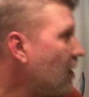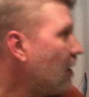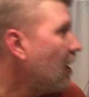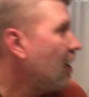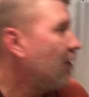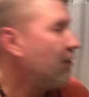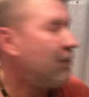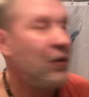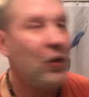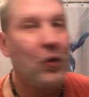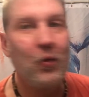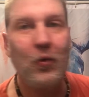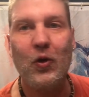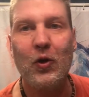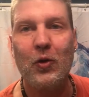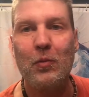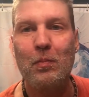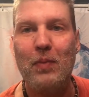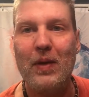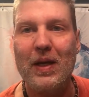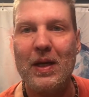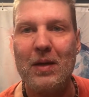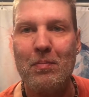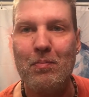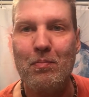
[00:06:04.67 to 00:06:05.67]
a few good
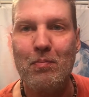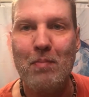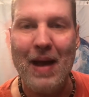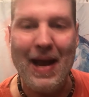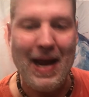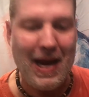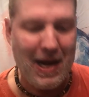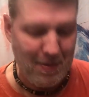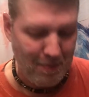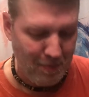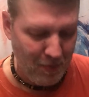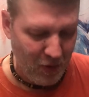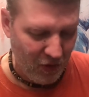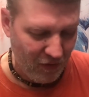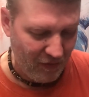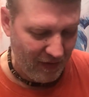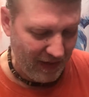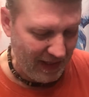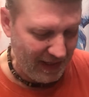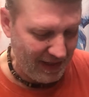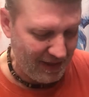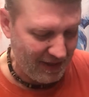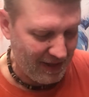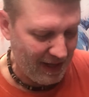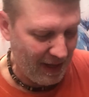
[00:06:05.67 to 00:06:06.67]
big man
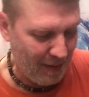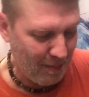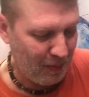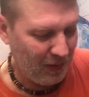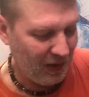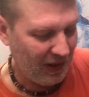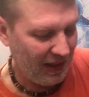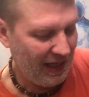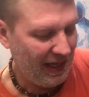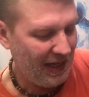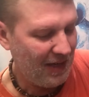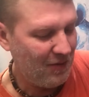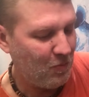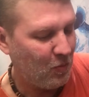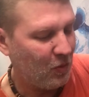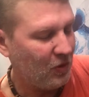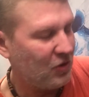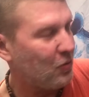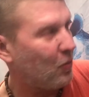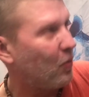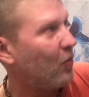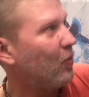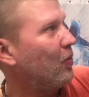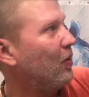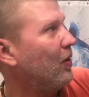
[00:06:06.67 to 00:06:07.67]
movies that played,
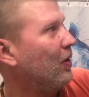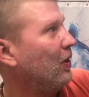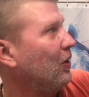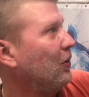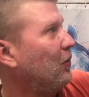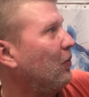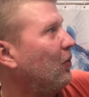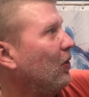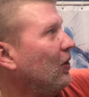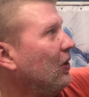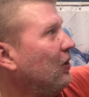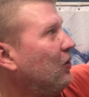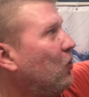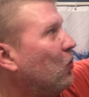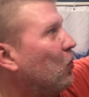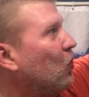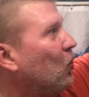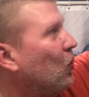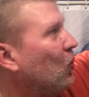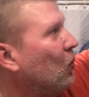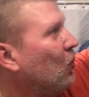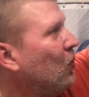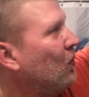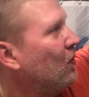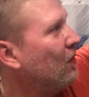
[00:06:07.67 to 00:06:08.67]
which were really, really
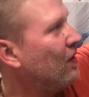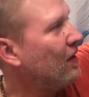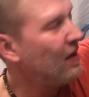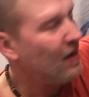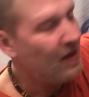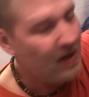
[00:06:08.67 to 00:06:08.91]
cool.